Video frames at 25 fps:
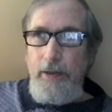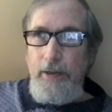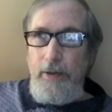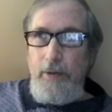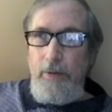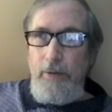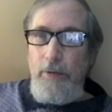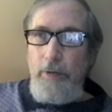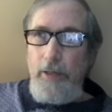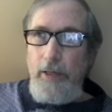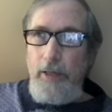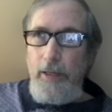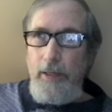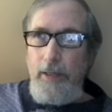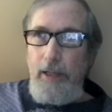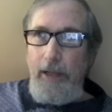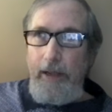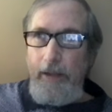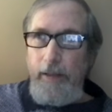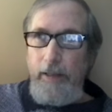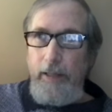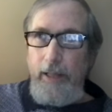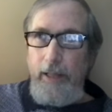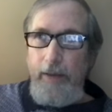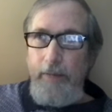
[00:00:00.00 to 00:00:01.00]

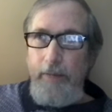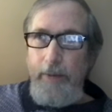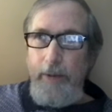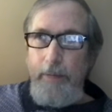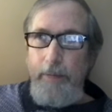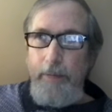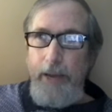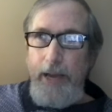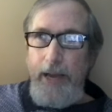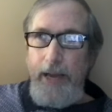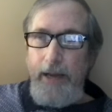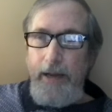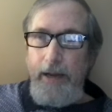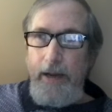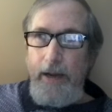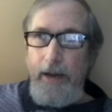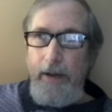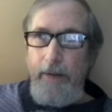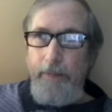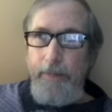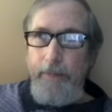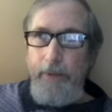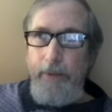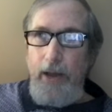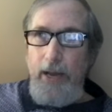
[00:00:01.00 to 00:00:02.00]
Well, let me back
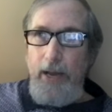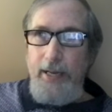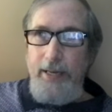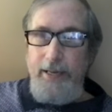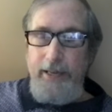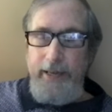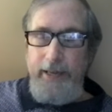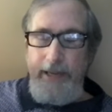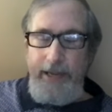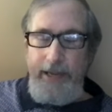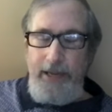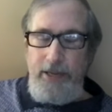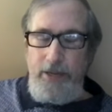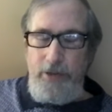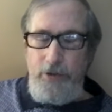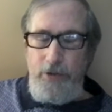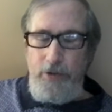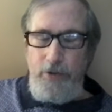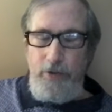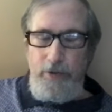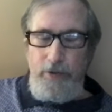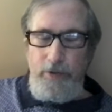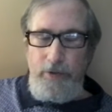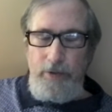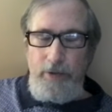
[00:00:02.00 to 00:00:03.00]
up. I teach
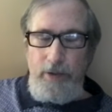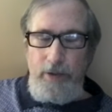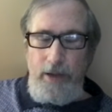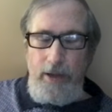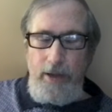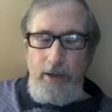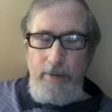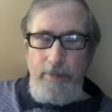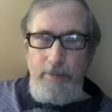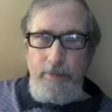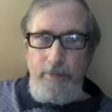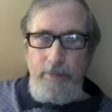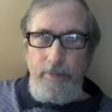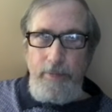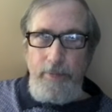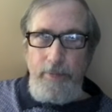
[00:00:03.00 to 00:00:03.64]
um,